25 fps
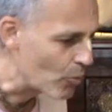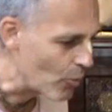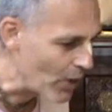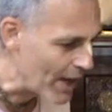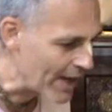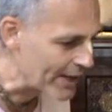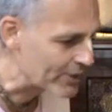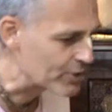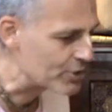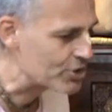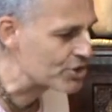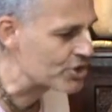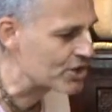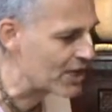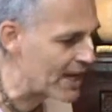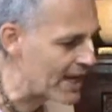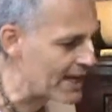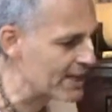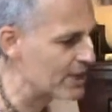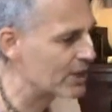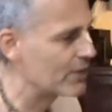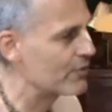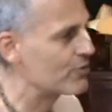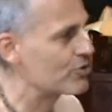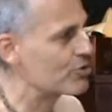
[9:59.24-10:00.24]

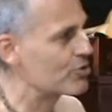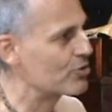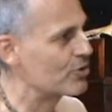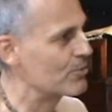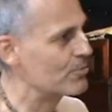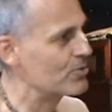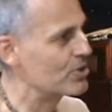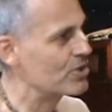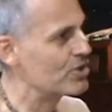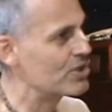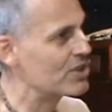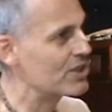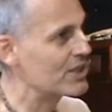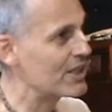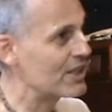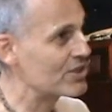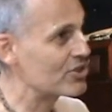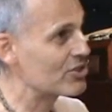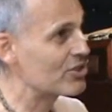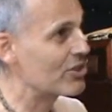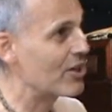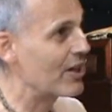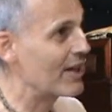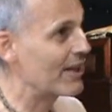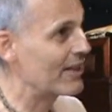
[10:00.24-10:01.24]
understanding of the scriptures. He
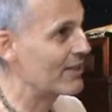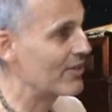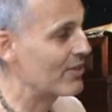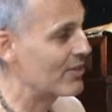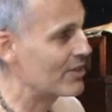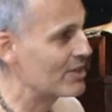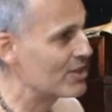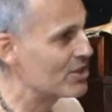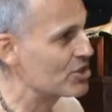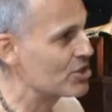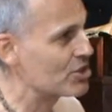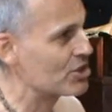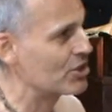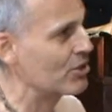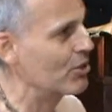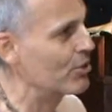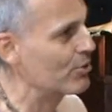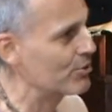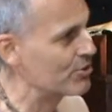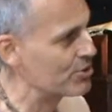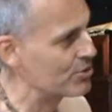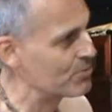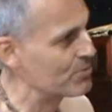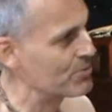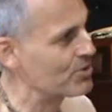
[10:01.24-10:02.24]
does like these
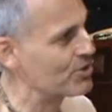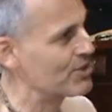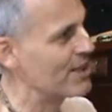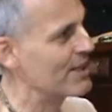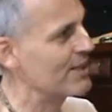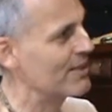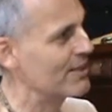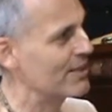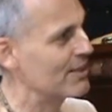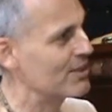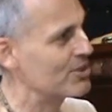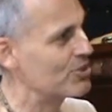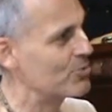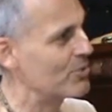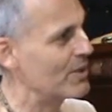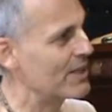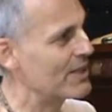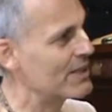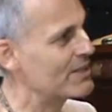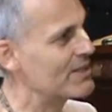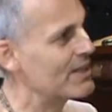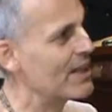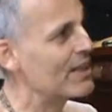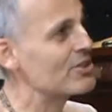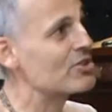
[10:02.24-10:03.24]
slokas presented in this way.
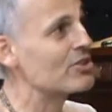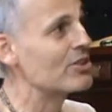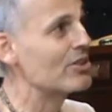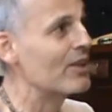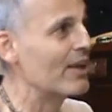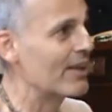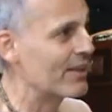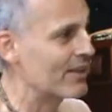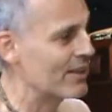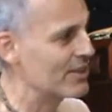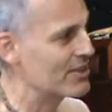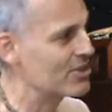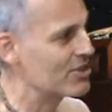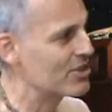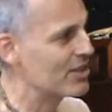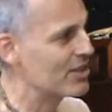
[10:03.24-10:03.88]
He does like these